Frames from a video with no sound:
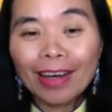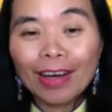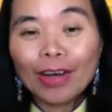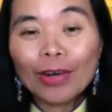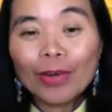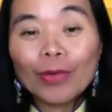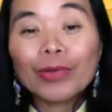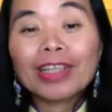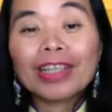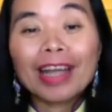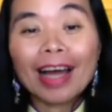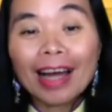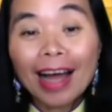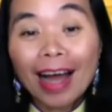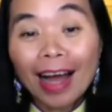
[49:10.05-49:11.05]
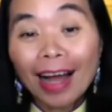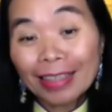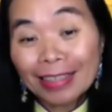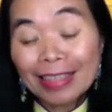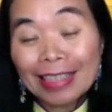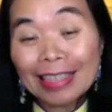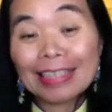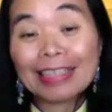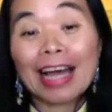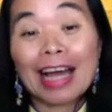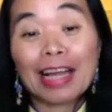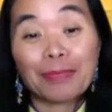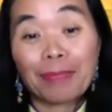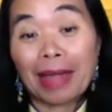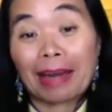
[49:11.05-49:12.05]
Good luck hides inside
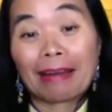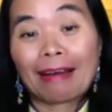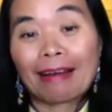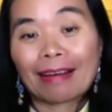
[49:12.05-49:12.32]
bad luck.